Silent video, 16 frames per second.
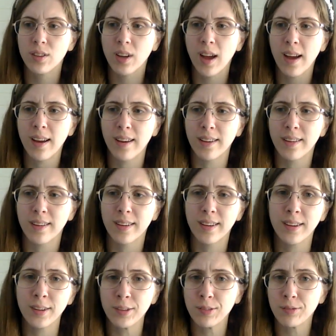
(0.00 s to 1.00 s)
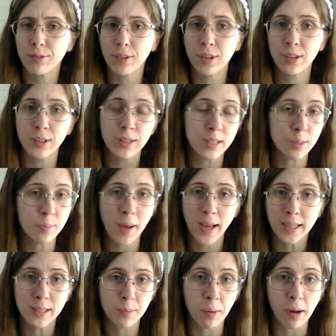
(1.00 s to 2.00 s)
and for this
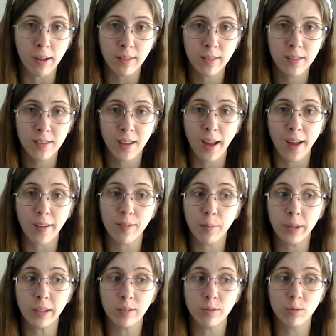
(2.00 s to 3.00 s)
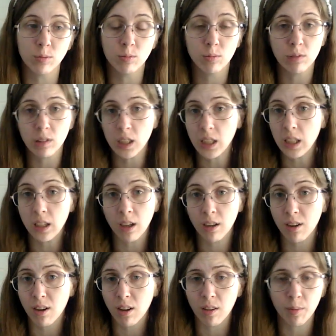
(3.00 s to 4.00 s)
past month, I've been reheating
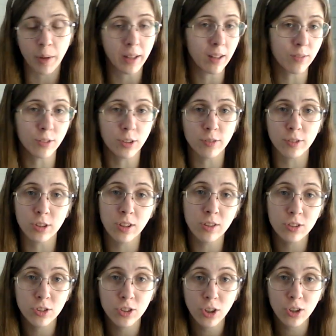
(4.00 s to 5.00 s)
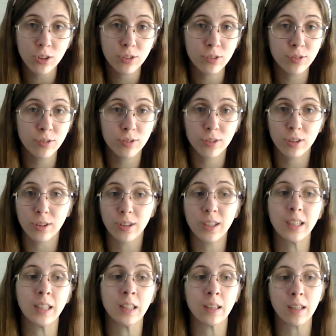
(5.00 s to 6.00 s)
all of my leftovers on the stove or
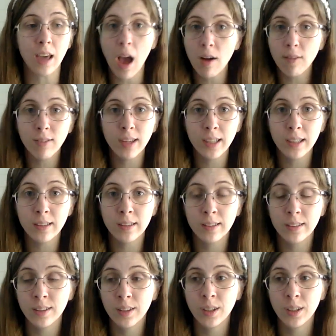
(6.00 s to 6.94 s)
in the oven,